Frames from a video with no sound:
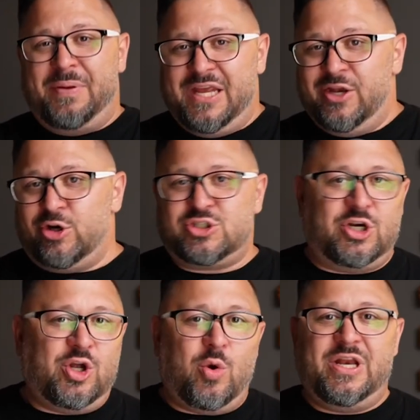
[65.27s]
Peter
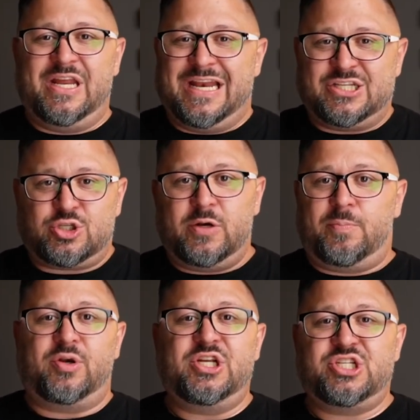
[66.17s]
started going in and started
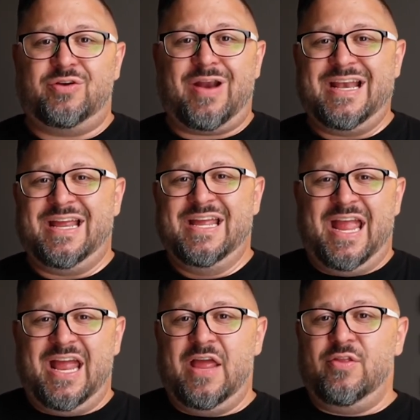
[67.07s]
preaching, right?
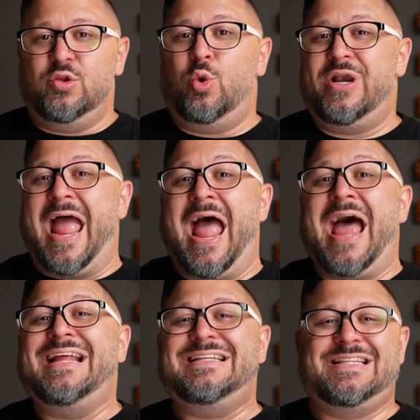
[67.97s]
And, and, the Lord
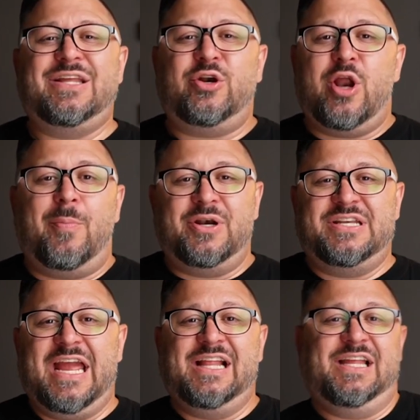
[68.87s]
added to their number
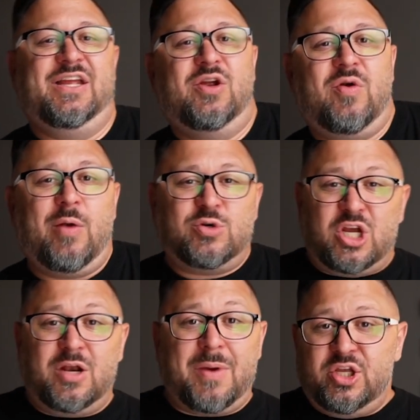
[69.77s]
daily, right? We're
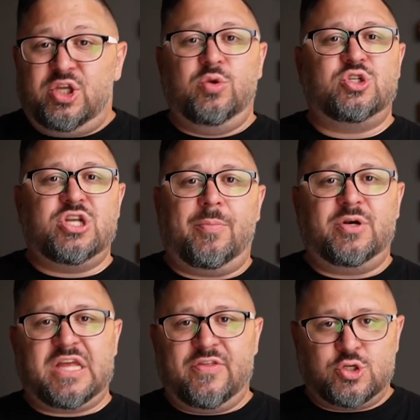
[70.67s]
talking about huge
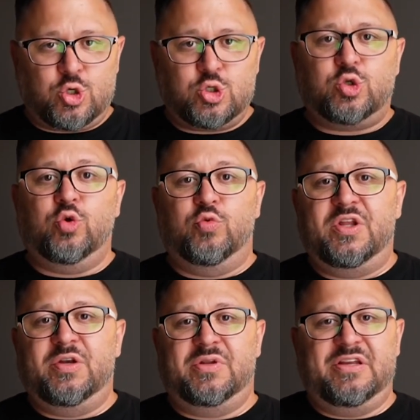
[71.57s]
numbers, and the church grew
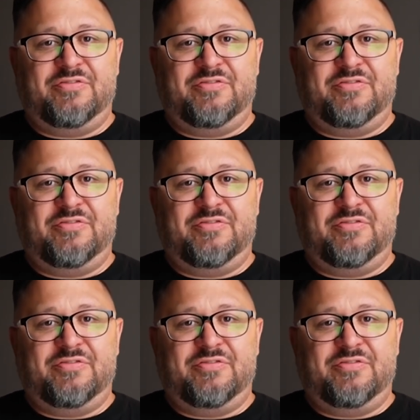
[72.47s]
really, really